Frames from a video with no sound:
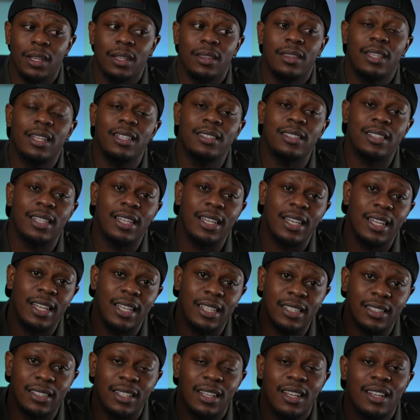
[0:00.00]
This
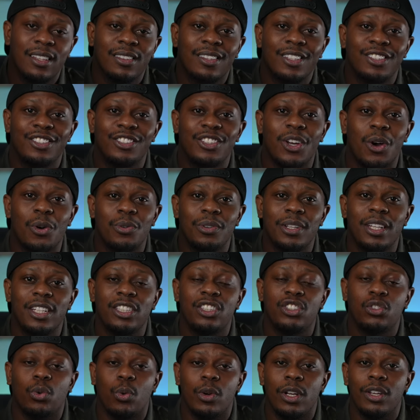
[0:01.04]
is the Sony
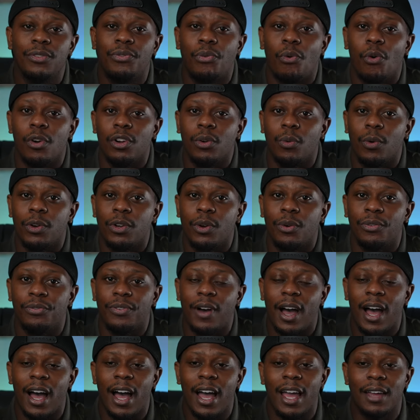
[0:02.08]

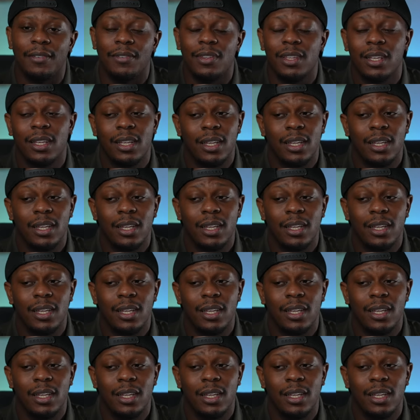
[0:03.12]
24-105.